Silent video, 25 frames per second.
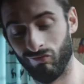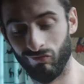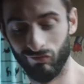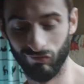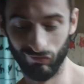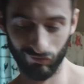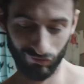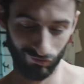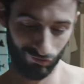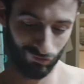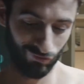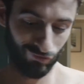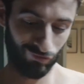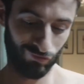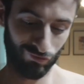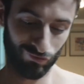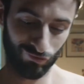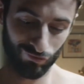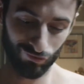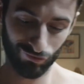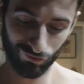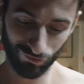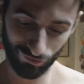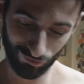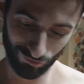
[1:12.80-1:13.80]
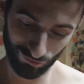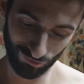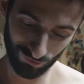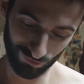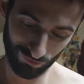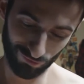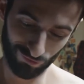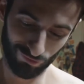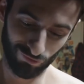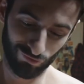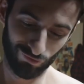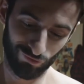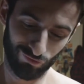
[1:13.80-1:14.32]

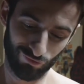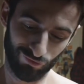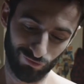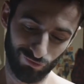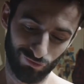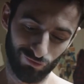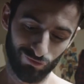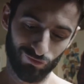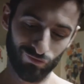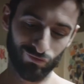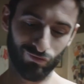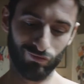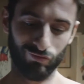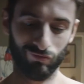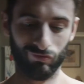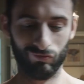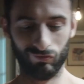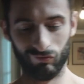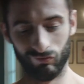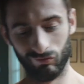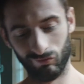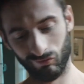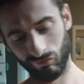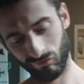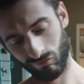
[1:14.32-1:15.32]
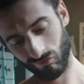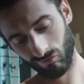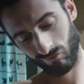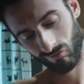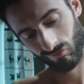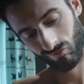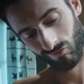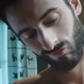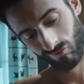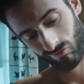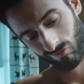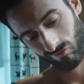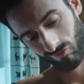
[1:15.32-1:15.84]

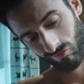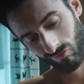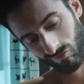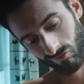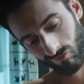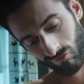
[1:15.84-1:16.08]
[no speech]